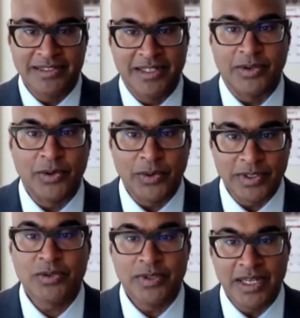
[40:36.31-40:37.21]
they're going
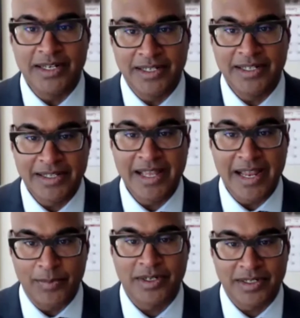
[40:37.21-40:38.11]
to get
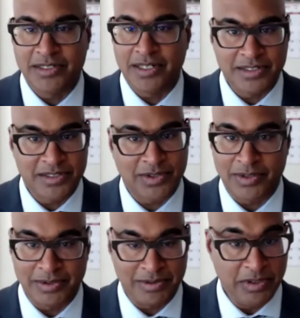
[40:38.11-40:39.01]
hammered and judges
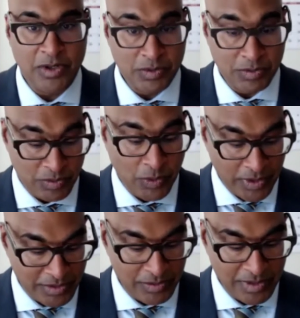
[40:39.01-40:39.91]
are
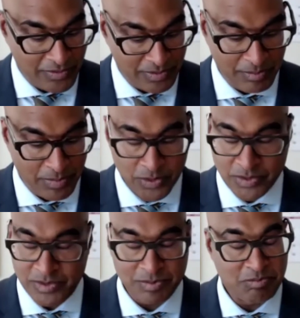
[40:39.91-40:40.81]
going to
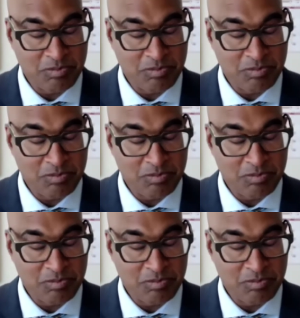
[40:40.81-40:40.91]
impose